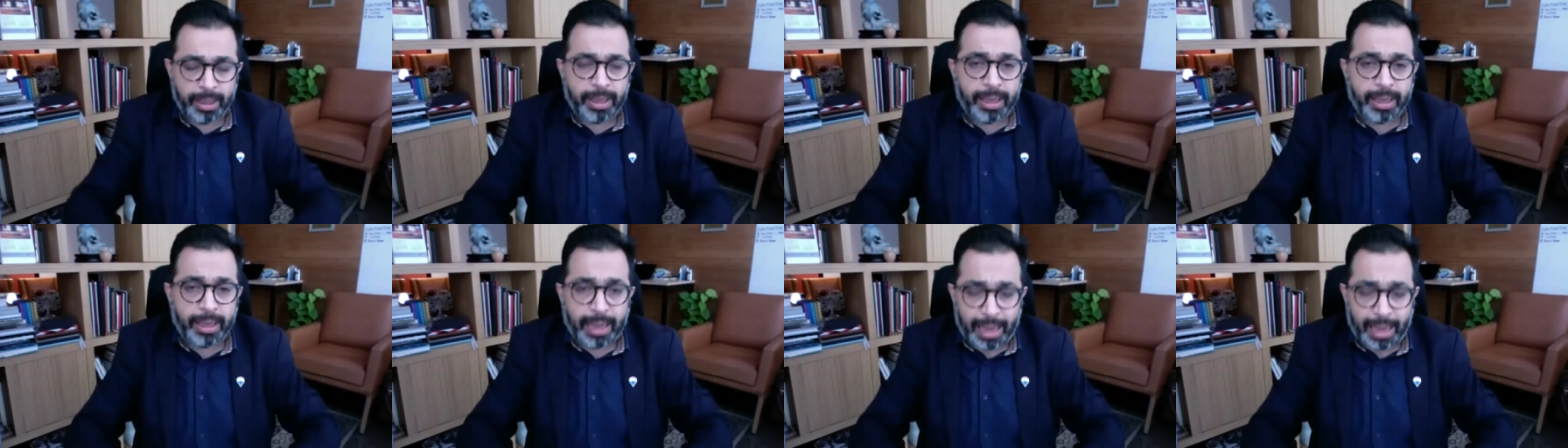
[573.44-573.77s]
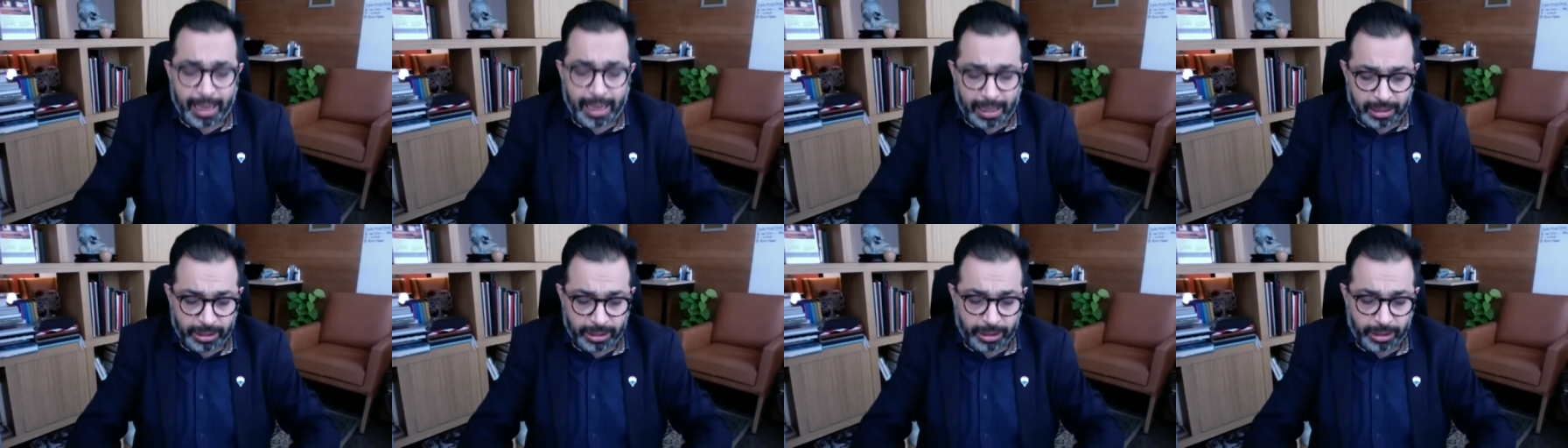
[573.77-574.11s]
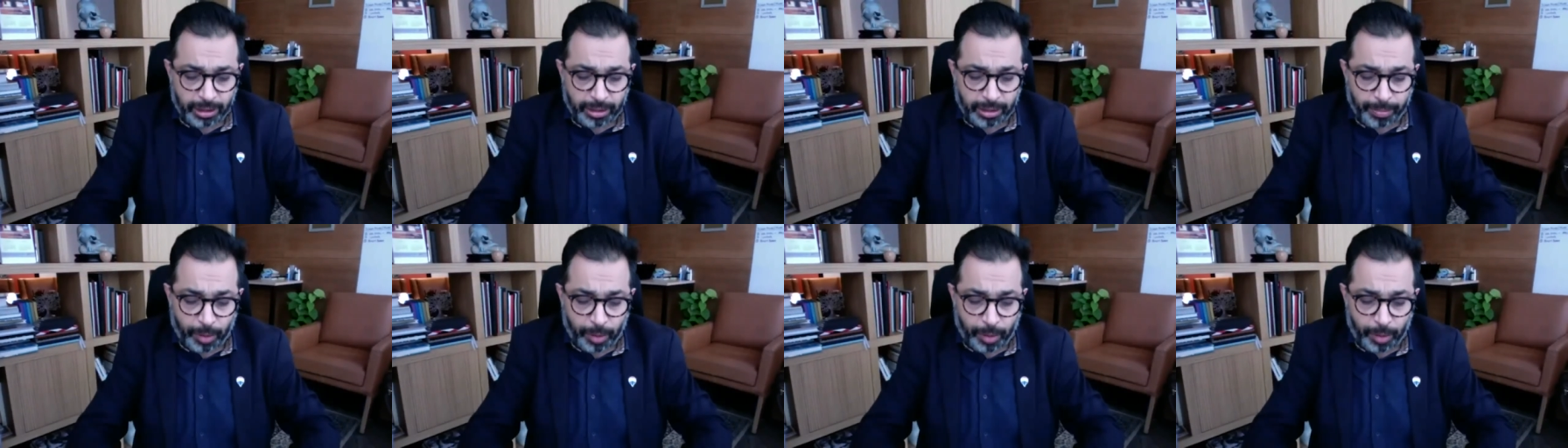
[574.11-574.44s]
uh, sit on
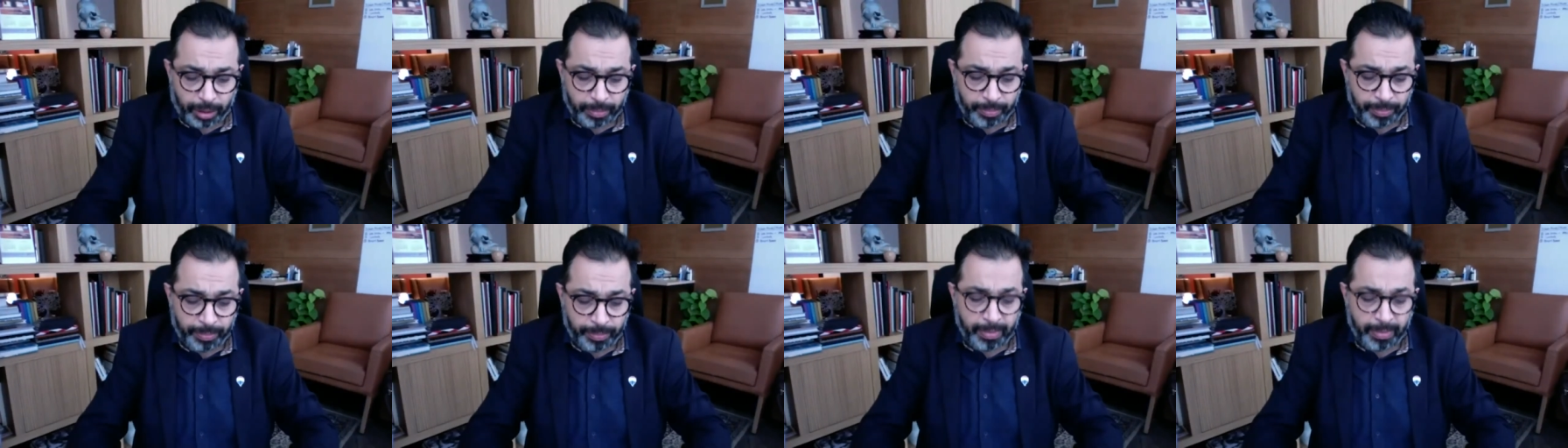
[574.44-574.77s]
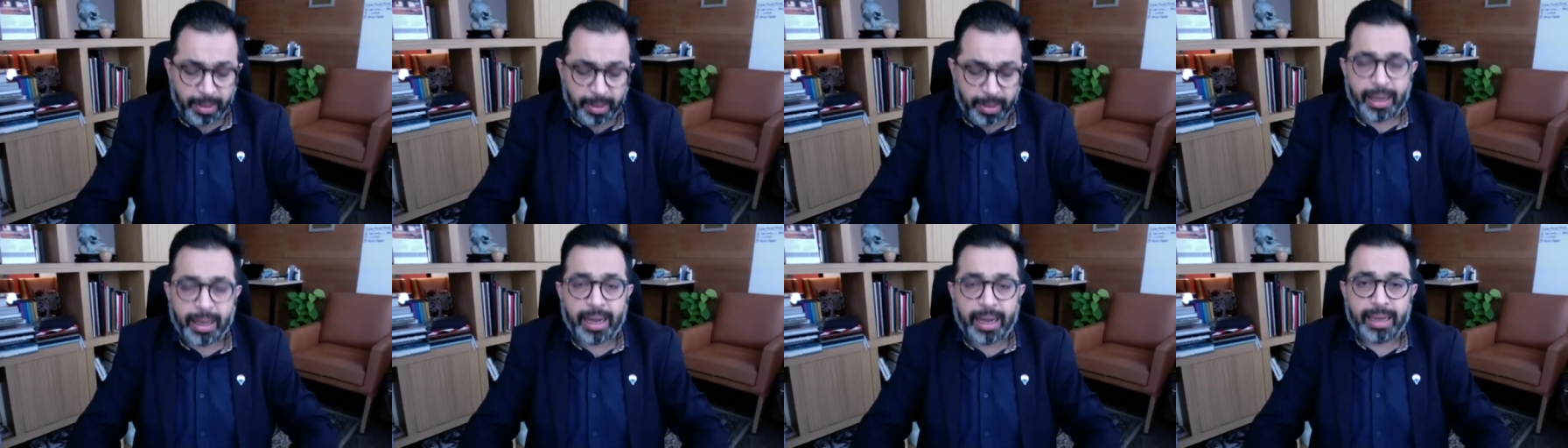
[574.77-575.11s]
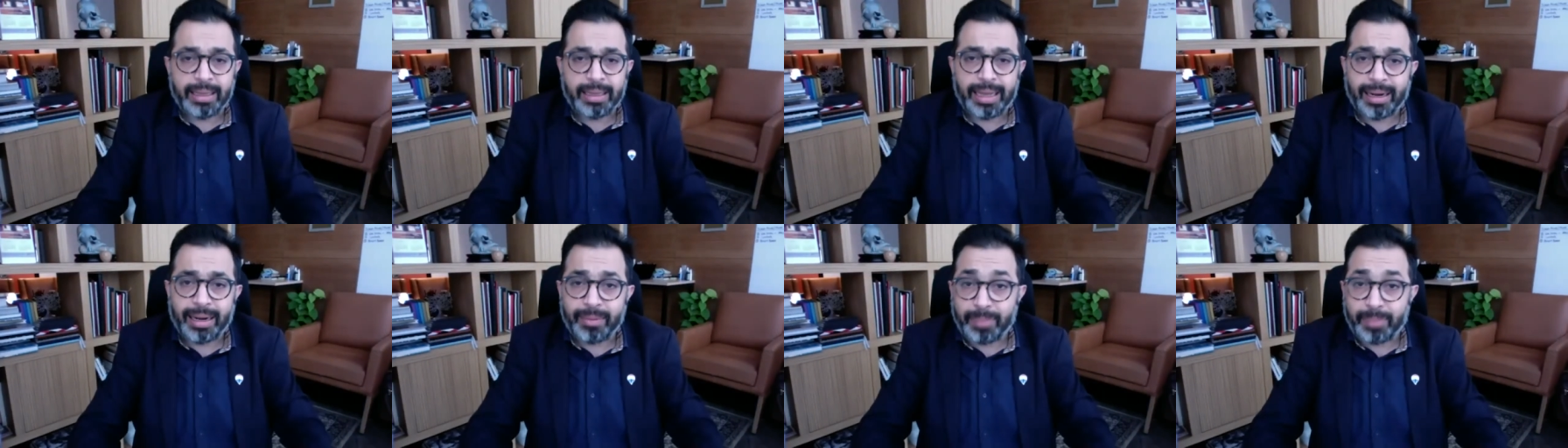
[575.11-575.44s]
the bottom uh,
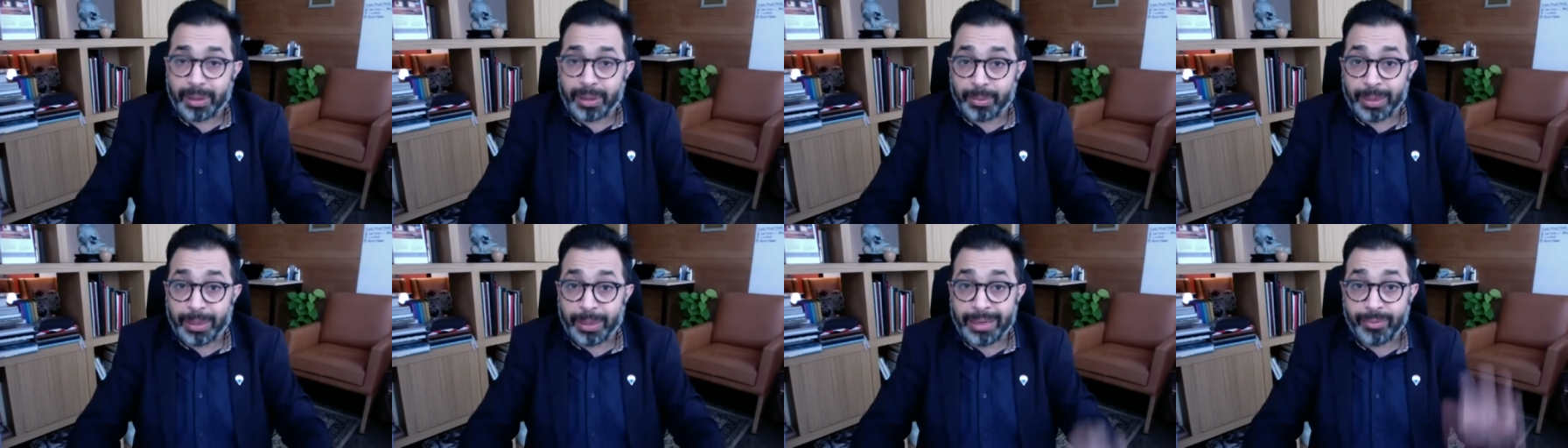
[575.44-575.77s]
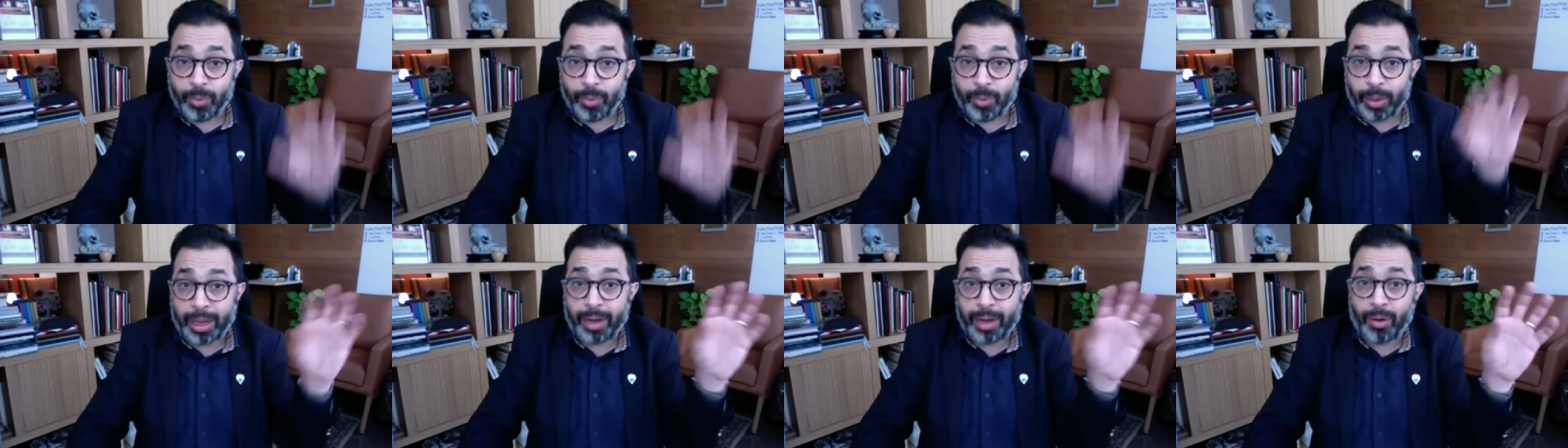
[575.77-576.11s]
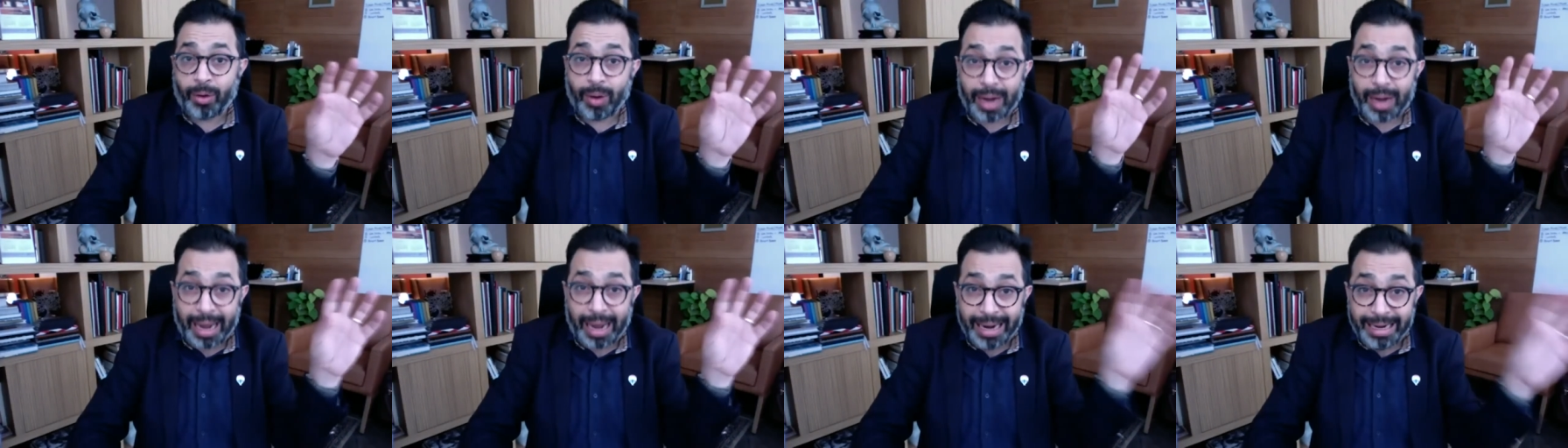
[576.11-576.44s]
they're between what i
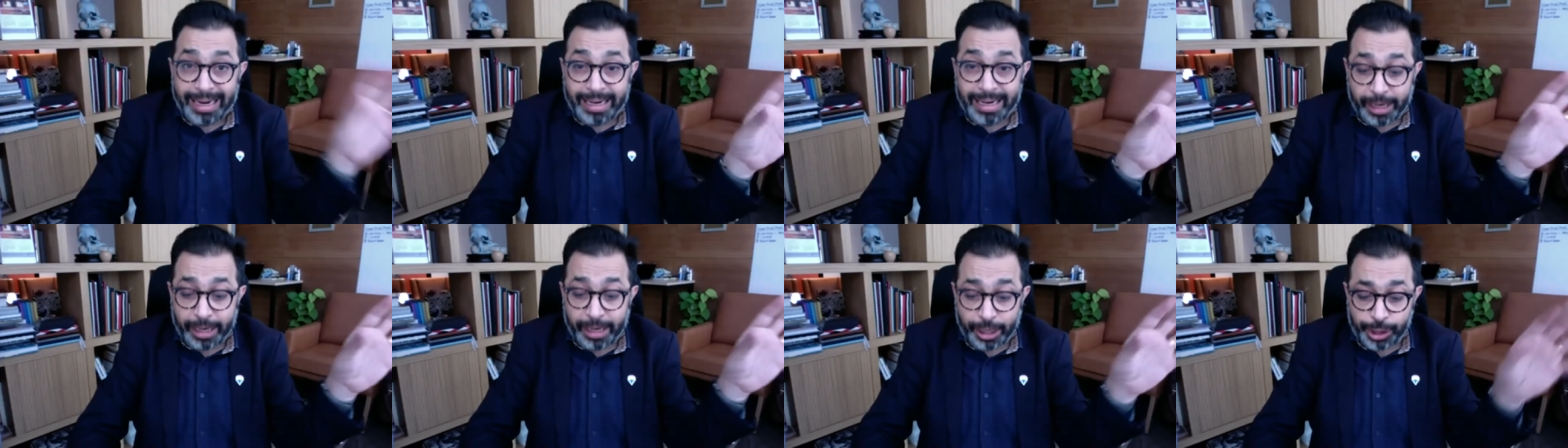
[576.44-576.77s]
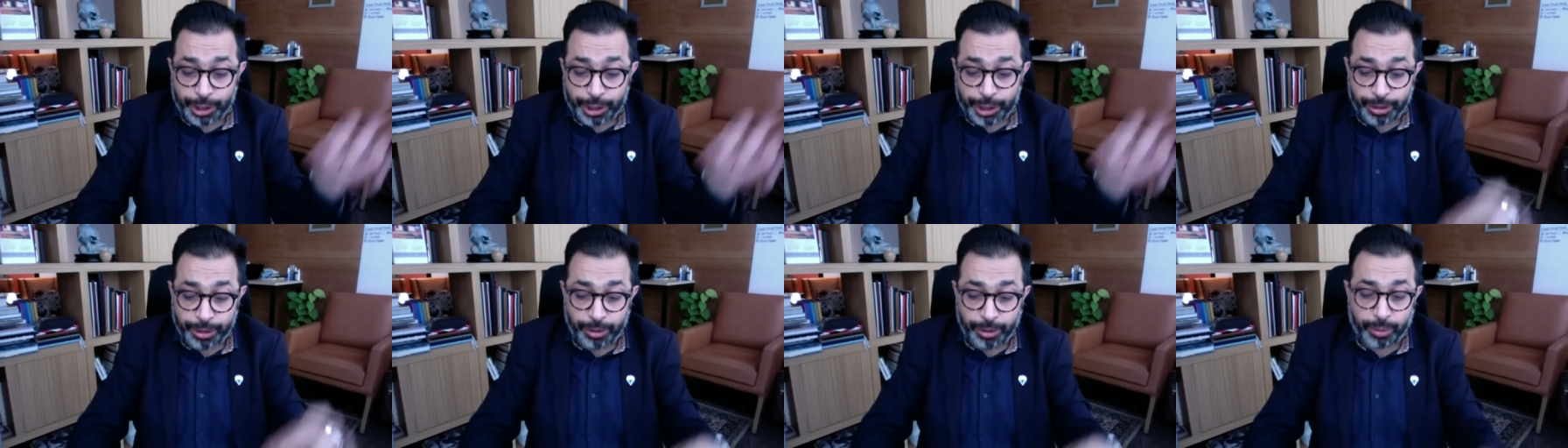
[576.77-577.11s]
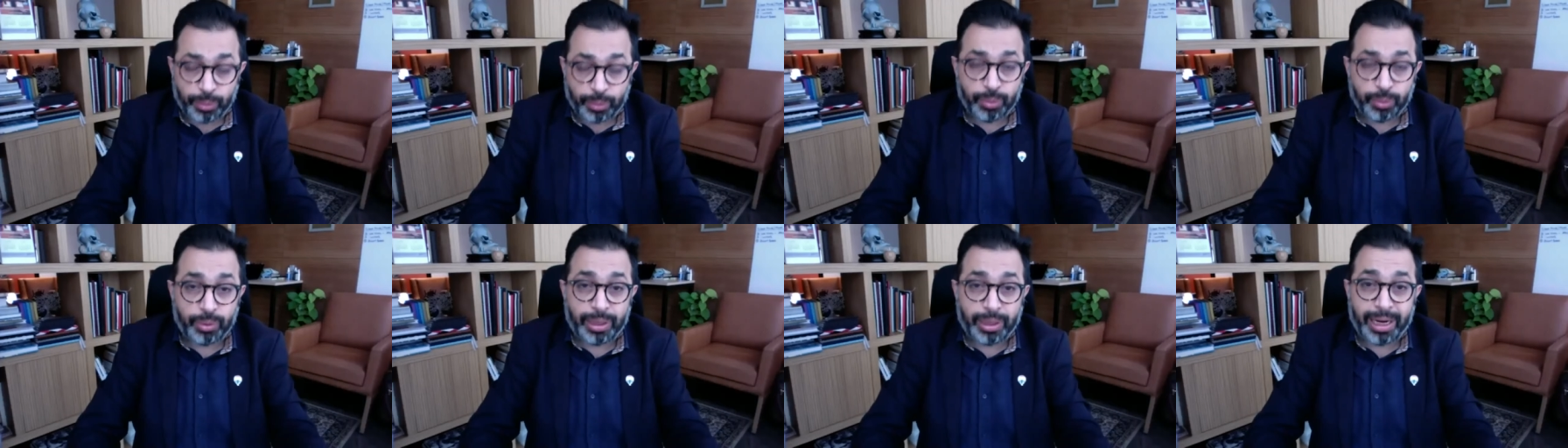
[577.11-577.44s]
call ideation
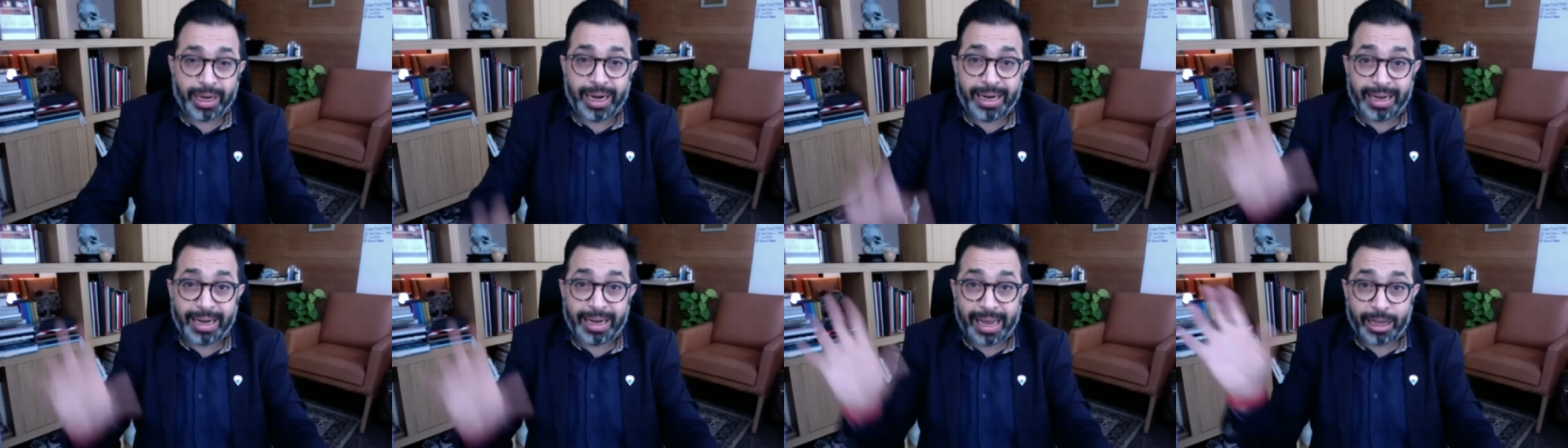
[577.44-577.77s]
to great